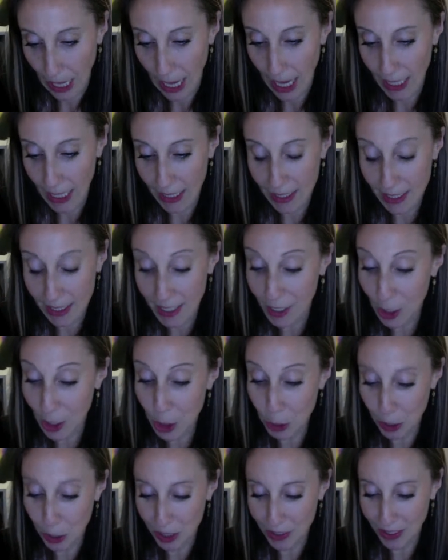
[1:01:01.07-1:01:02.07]
Edited and
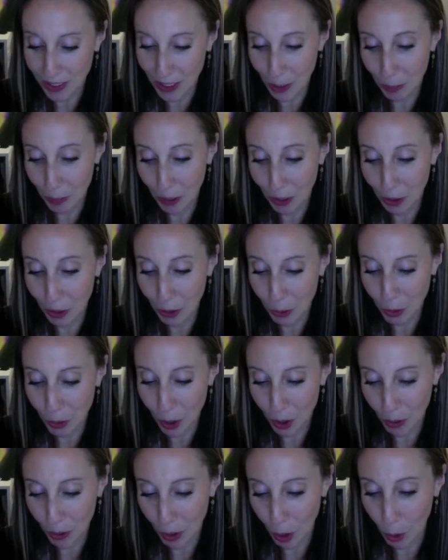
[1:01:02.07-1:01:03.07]
translated by
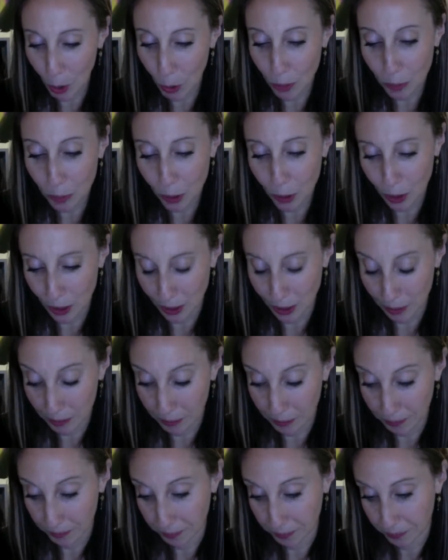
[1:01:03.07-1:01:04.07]
Hugo Odeberg.
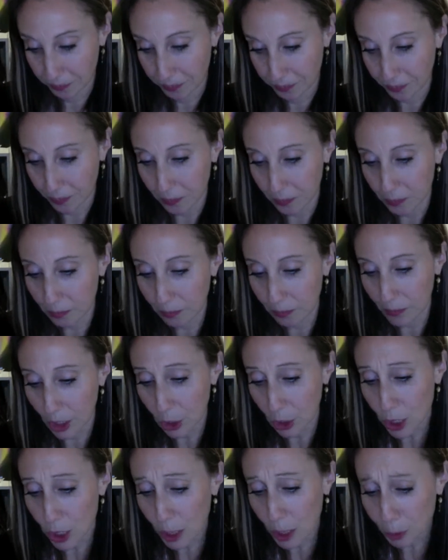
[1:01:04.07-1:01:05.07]

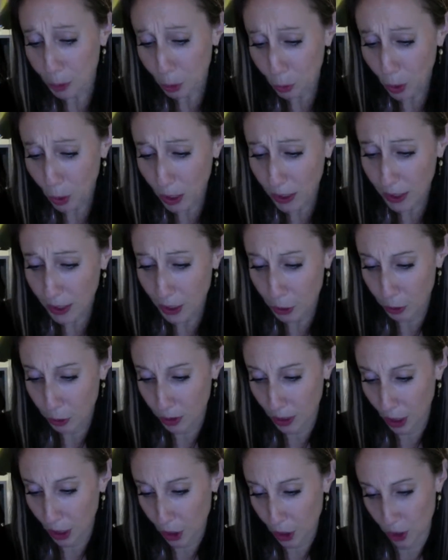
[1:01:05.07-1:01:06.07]
Chapter 1
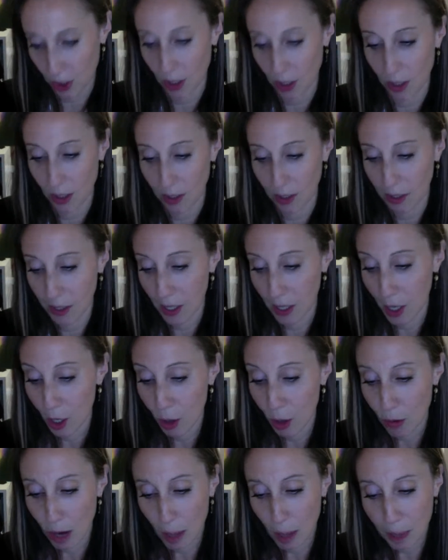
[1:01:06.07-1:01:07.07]
Introduction
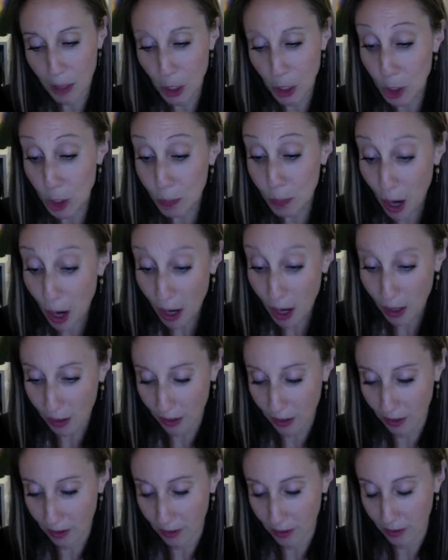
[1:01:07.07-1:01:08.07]
Rabbi Yishmael,
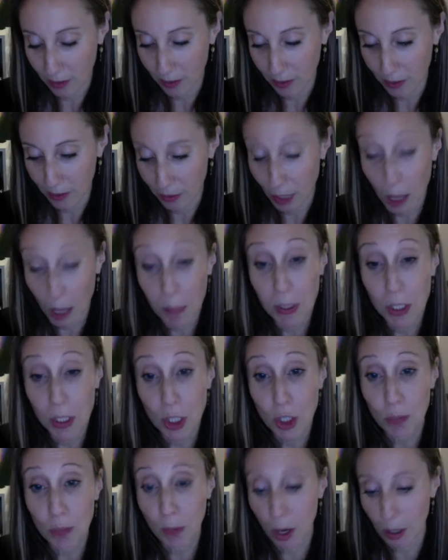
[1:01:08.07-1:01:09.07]
Rabbi
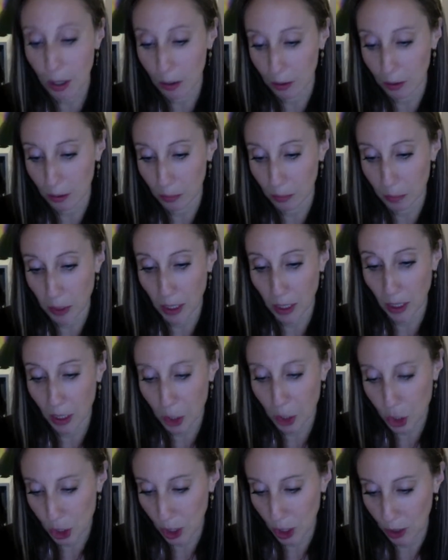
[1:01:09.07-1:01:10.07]
Yishmael ben
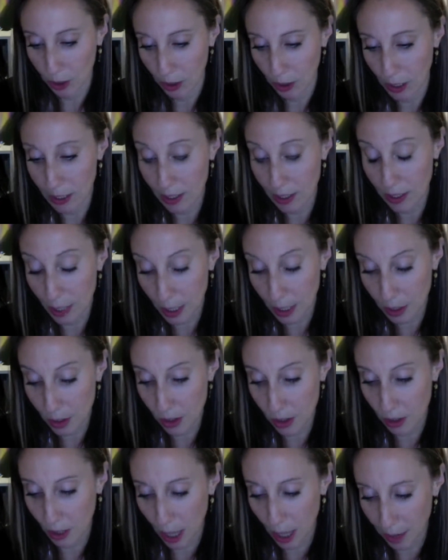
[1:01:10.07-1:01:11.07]
Elisha, ascends
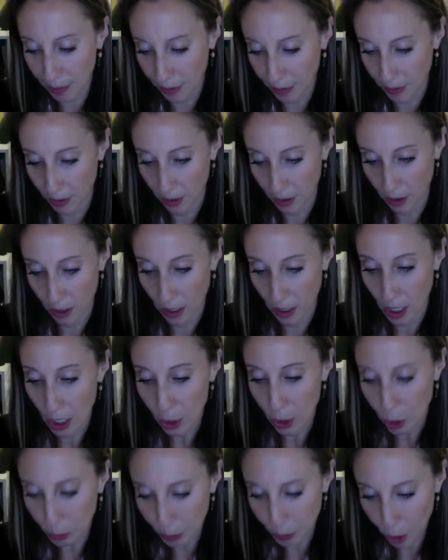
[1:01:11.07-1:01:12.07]
to heaven
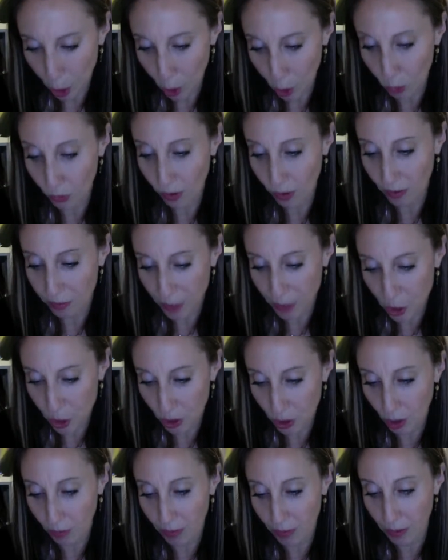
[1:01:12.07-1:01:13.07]
to behold the
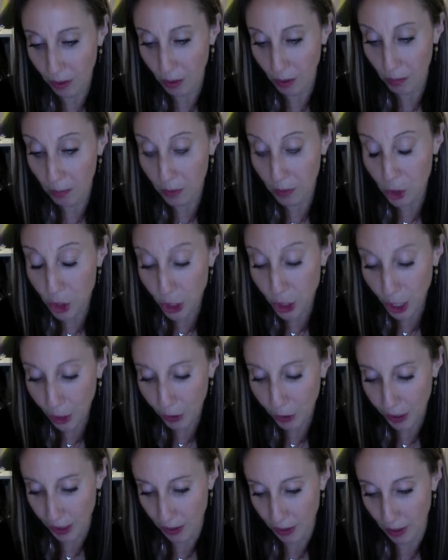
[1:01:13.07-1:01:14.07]
vision of the
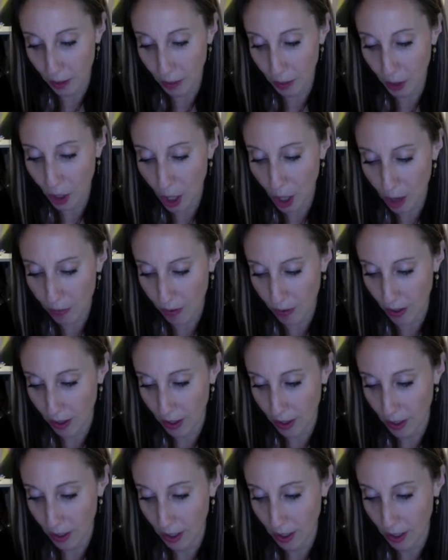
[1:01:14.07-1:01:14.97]
chariot, the Merkava,